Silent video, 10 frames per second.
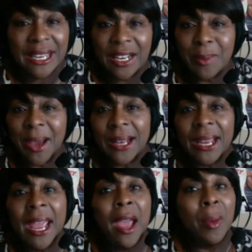anybody,
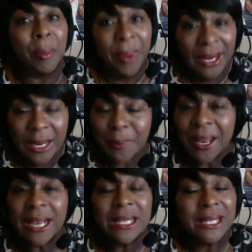but he
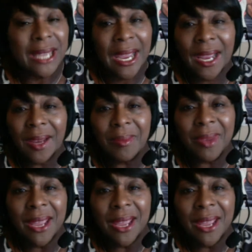played his game.